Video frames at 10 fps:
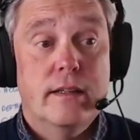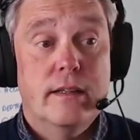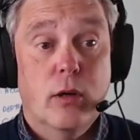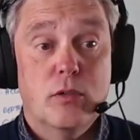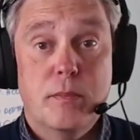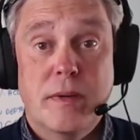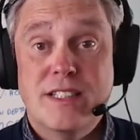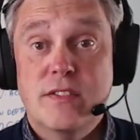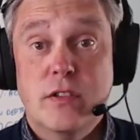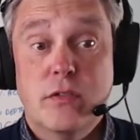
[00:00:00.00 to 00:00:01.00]
the
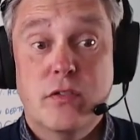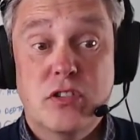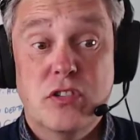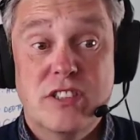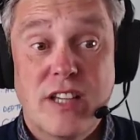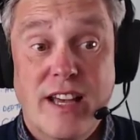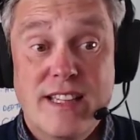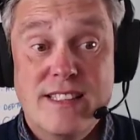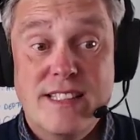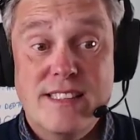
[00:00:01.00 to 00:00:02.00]
optimized field force
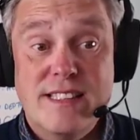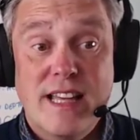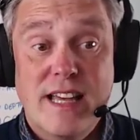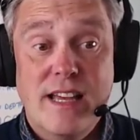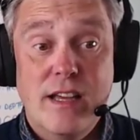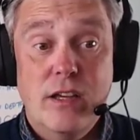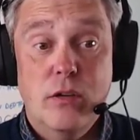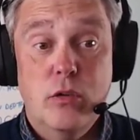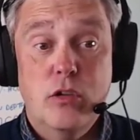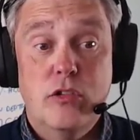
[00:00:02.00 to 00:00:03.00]
size is there
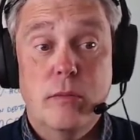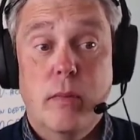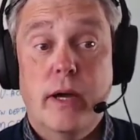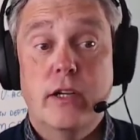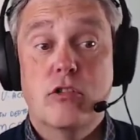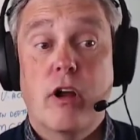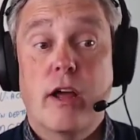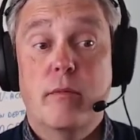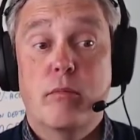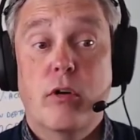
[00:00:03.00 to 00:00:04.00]
using my
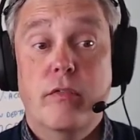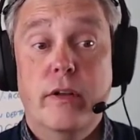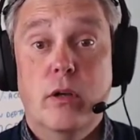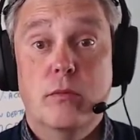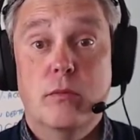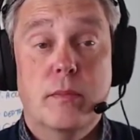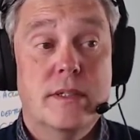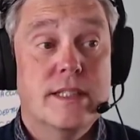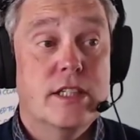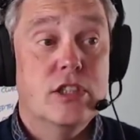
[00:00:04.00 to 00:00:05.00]
drive profit
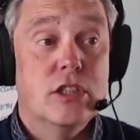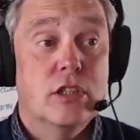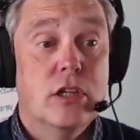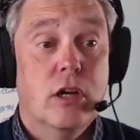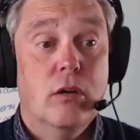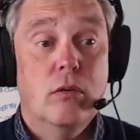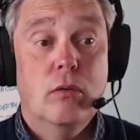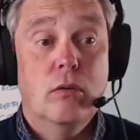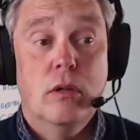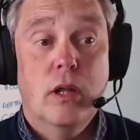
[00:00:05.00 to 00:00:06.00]
optimization
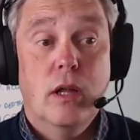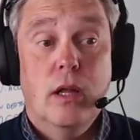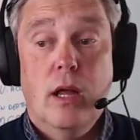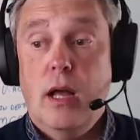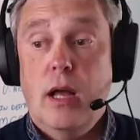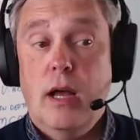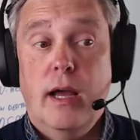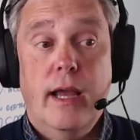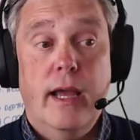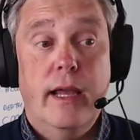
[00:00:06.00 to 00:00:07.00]
goal.
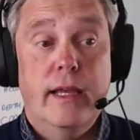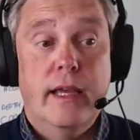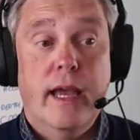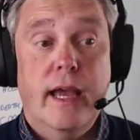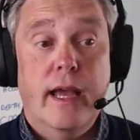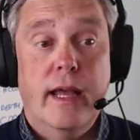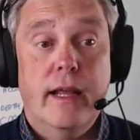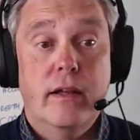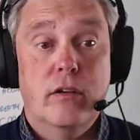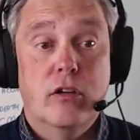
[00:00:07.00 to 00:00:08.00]
I
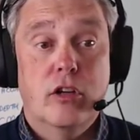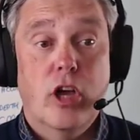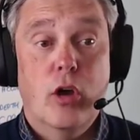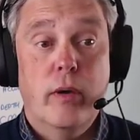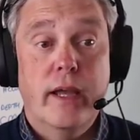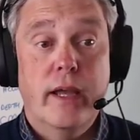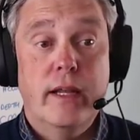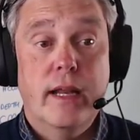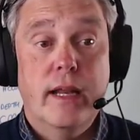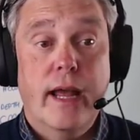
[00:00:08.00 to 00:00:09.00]
can go
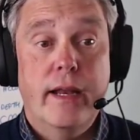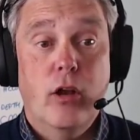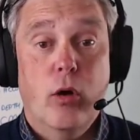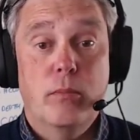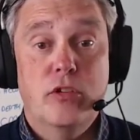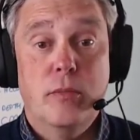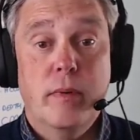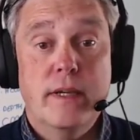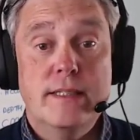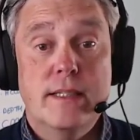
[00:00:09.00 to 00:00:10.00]
in and
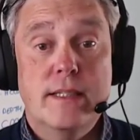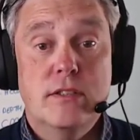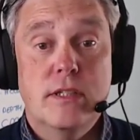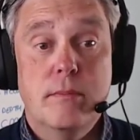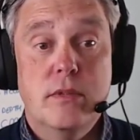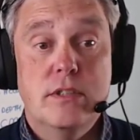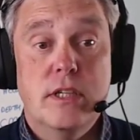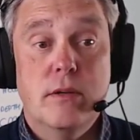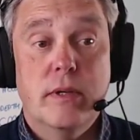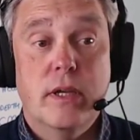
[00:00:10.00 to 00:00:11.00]
optimize those numbers.
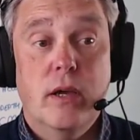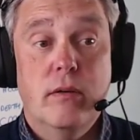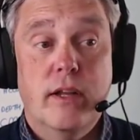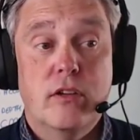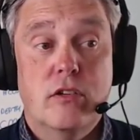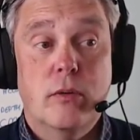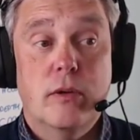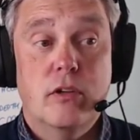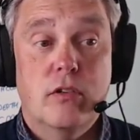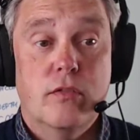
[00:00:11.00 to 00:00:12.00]
Here we go. Let's do
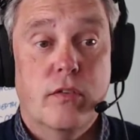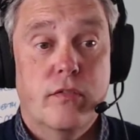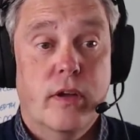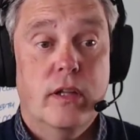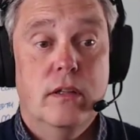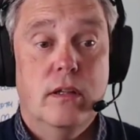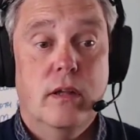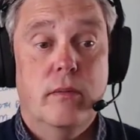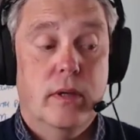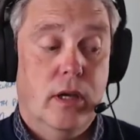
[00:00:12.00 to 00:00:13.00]
it just for fun.
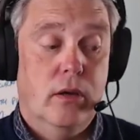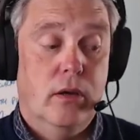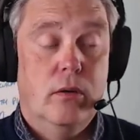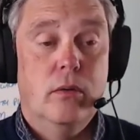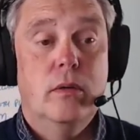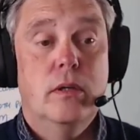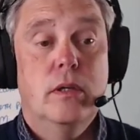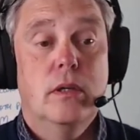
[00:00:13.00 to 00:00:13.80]
There we go.